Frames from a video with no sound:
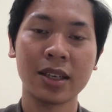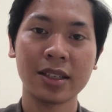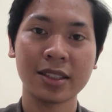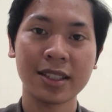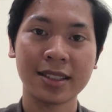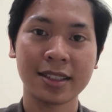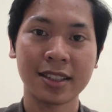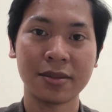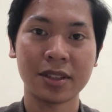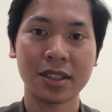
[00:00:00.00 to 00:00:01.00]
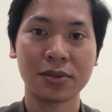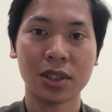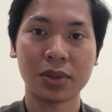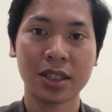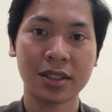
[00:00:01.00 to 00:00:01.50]
Is that the same case
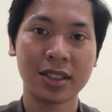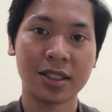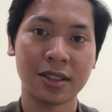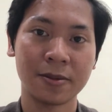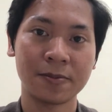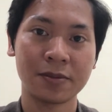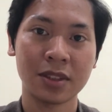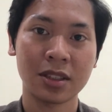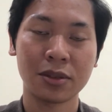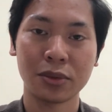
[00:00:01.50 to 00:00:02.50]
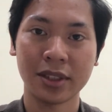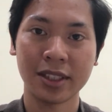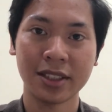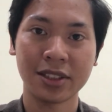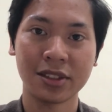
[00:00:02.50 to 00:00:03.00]
for our currency? Well,
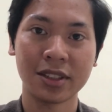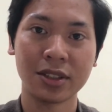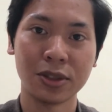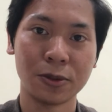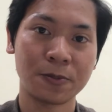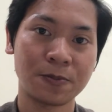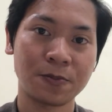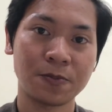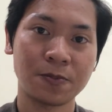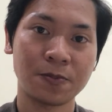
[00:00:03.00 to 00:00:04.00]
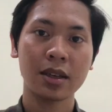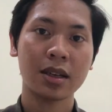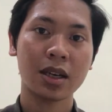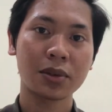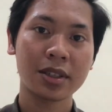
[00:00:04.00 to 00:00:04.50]
the answer is no.
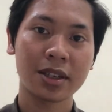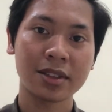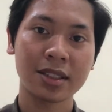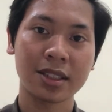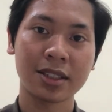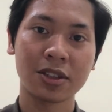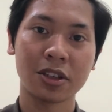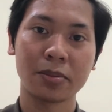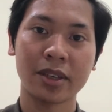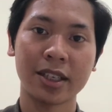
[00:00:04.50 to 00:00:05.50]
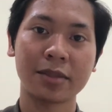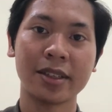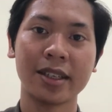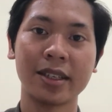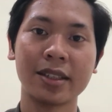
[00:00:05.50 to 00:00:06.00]
Our currency is not backed by
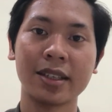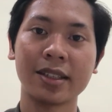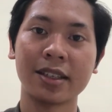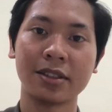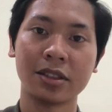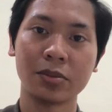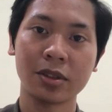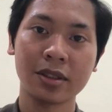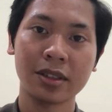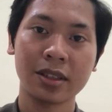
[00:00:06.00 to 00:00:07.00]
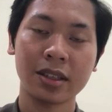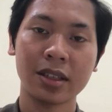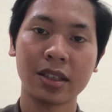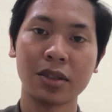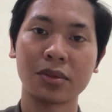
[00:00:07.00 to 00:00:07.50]
anything tangible,
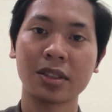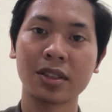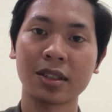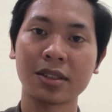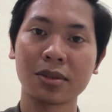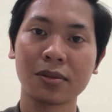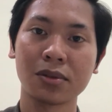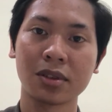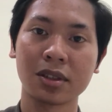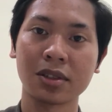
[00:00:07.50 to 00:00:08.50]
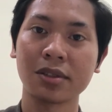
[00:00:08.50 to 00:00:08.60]
and it was done so for a good